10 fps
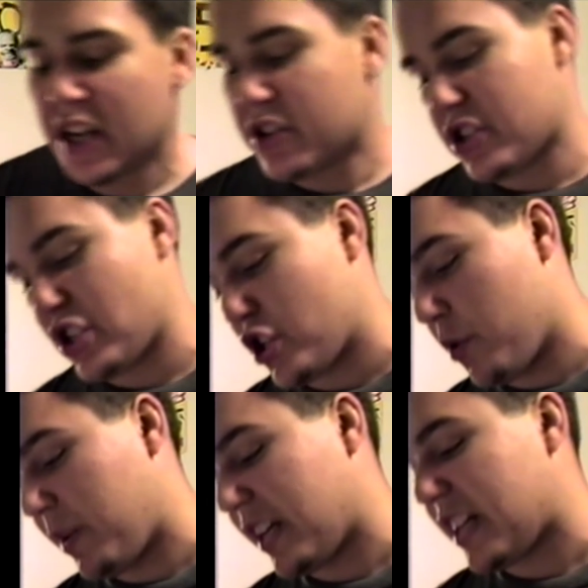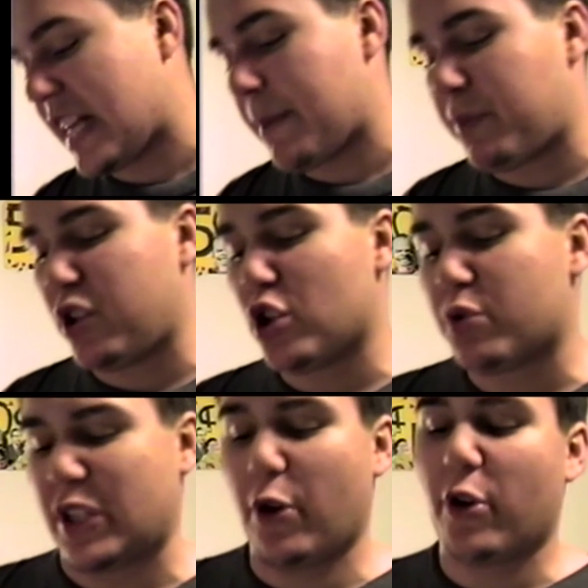disturbingly
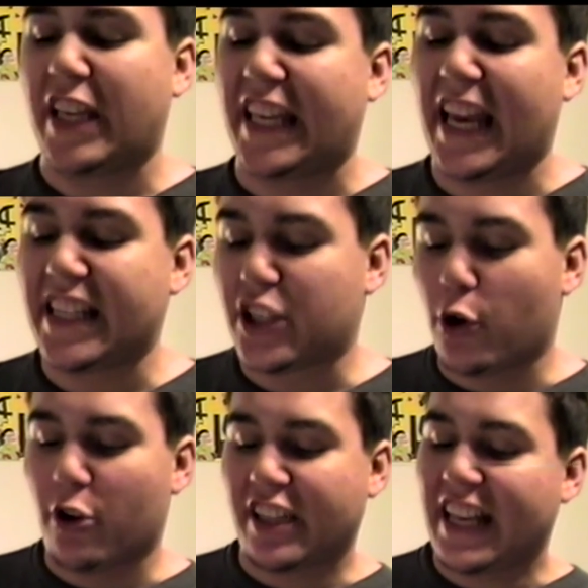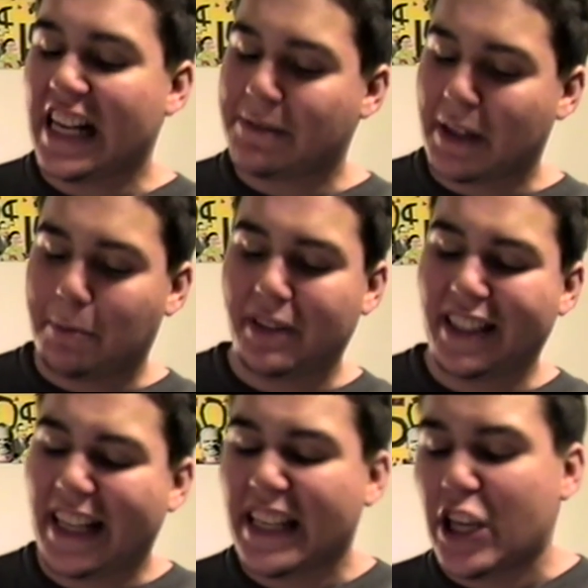putrid, organic, orgasmic,
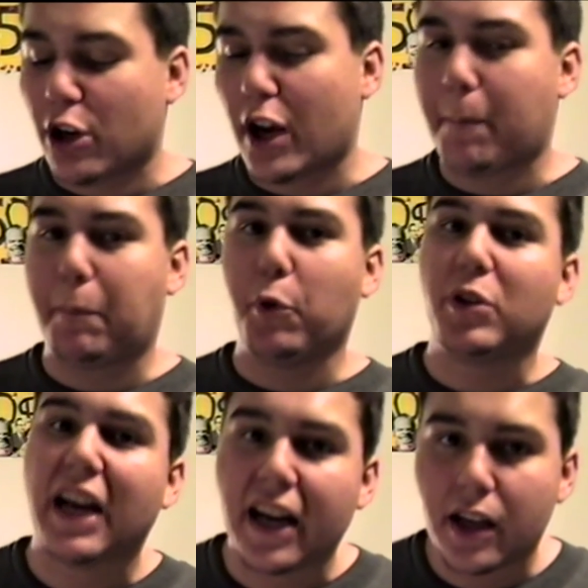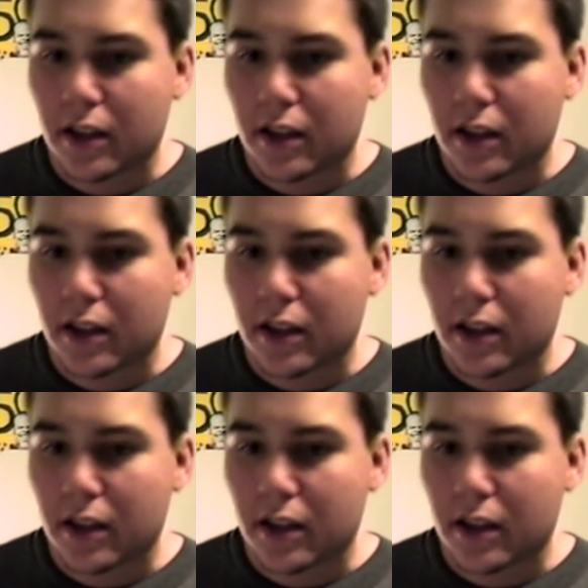bloody year of Buddha.